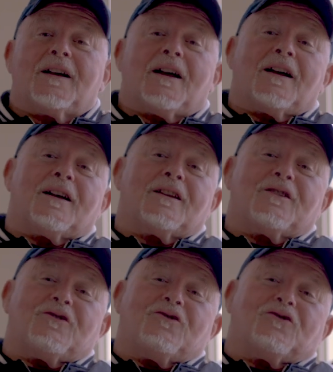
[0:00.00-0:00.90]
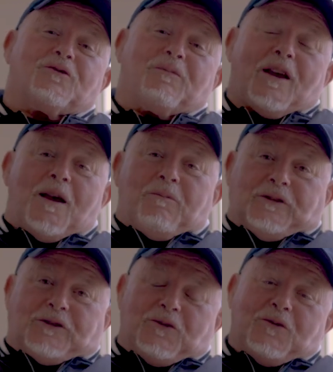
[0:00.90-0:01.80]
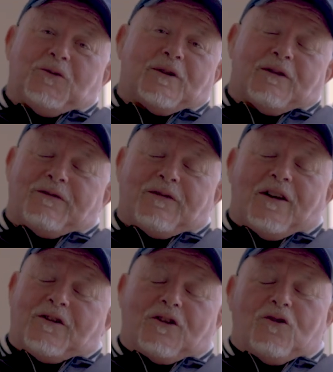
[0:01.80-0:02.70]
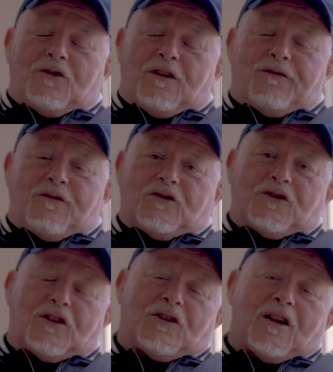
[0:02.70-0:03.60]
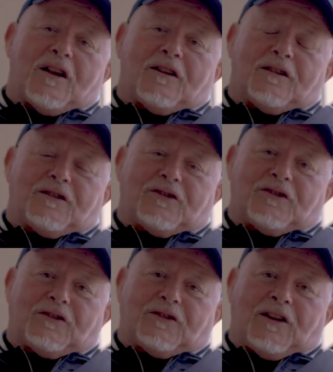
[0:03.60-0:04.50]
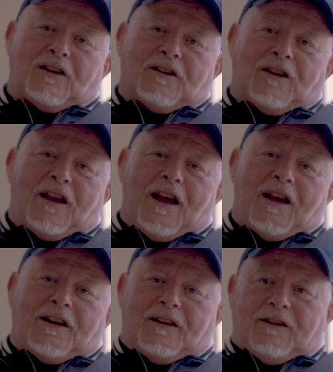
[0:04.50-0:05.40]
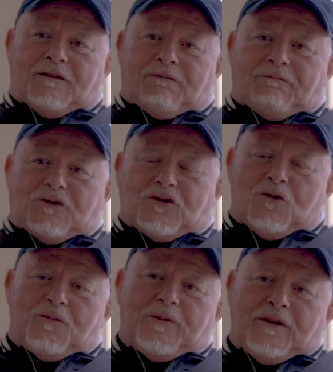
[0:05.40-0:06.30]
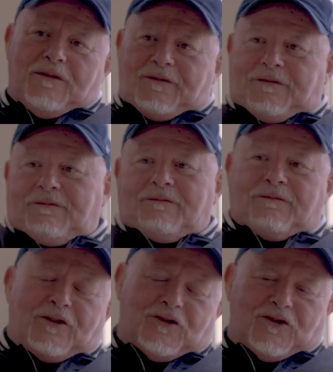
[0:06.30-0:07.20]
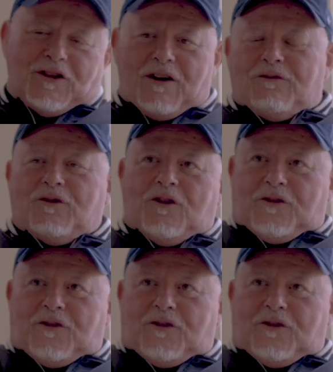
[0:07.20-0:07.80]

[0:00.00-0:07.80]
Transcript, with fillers: I used to be able to, if I couldn't at first, I tied a tin can so it'd be this level or